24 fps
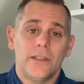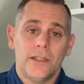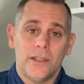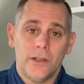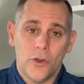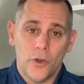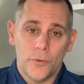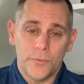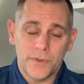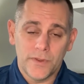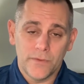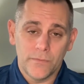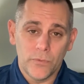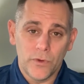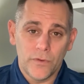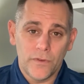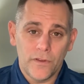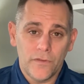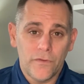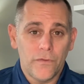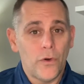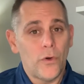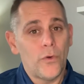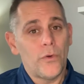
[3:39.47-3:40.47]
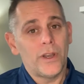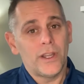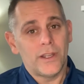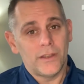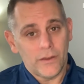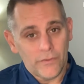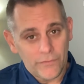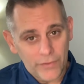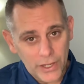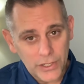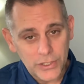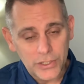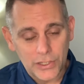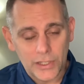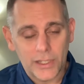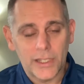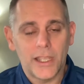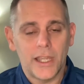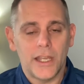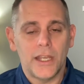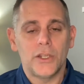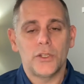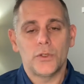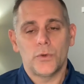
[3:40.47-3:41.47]
in hopes of moving forward and eventually
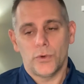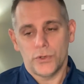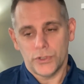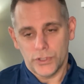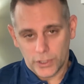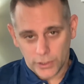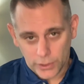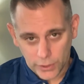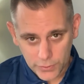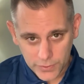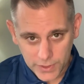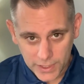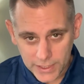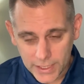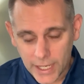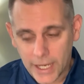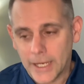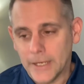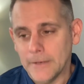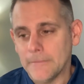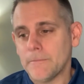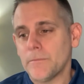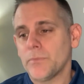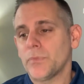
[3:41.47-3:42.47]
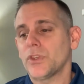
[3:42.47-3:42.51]
getting towards a closing date.